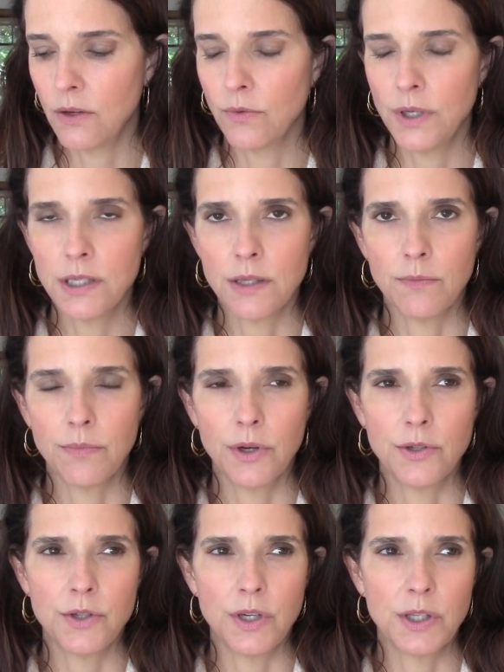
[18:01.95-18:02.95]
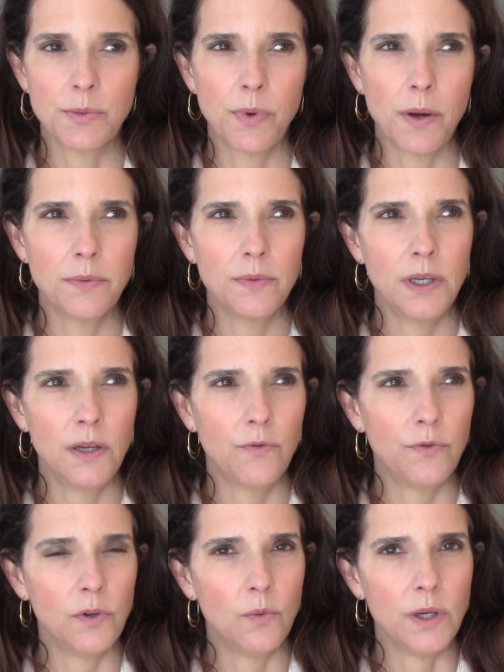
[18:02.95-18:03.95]
a recent purchase probably a
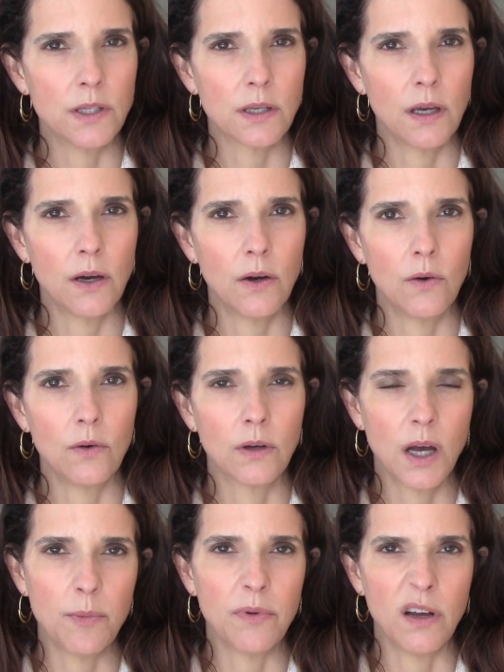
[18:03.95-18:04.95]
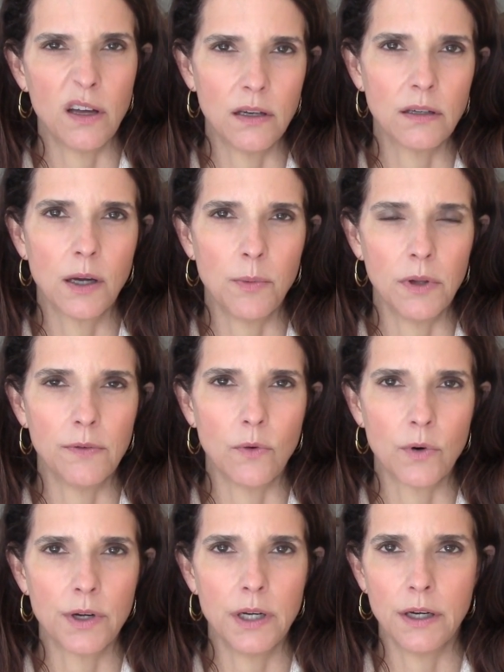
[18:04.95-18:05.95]
few weeks ago a couple on a couple of
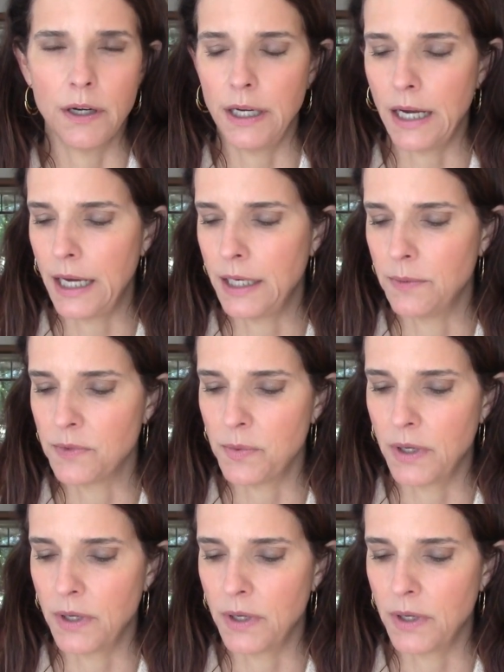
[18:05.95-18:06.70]
Ordinary items,